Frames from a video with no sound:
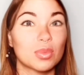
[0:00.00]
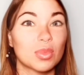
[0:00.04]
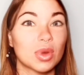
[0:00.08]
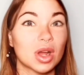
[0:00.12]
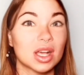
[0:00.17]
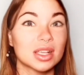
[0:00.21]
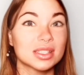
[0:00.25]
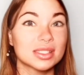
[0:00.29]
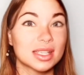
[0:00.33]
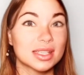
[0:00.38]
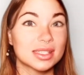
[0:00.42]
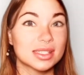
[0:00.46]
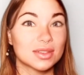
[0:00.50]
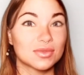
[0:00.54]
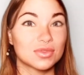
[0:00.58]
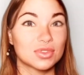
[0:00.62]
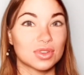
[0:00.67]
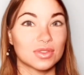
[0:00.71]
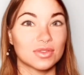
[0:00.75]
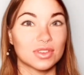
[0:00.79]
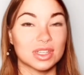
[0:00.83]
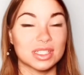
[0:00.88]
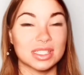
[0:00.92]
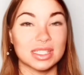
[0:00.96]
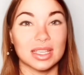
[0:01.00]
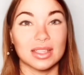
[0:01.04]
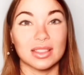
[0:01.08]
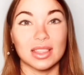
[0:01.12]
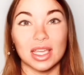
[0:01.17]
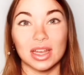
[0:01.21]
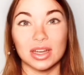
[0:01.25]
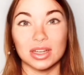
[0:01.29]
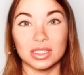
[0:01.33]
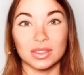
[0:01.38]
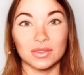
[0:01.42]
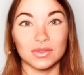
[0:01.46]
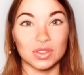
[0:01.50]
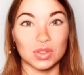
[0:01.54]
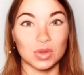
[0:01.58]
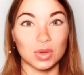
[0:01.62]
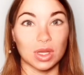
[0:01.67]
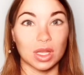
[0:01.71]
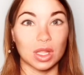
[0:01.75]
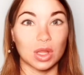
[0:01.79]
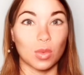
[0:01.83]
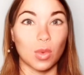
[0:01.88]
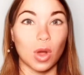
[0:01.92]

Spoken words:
process of traversing layers of soil,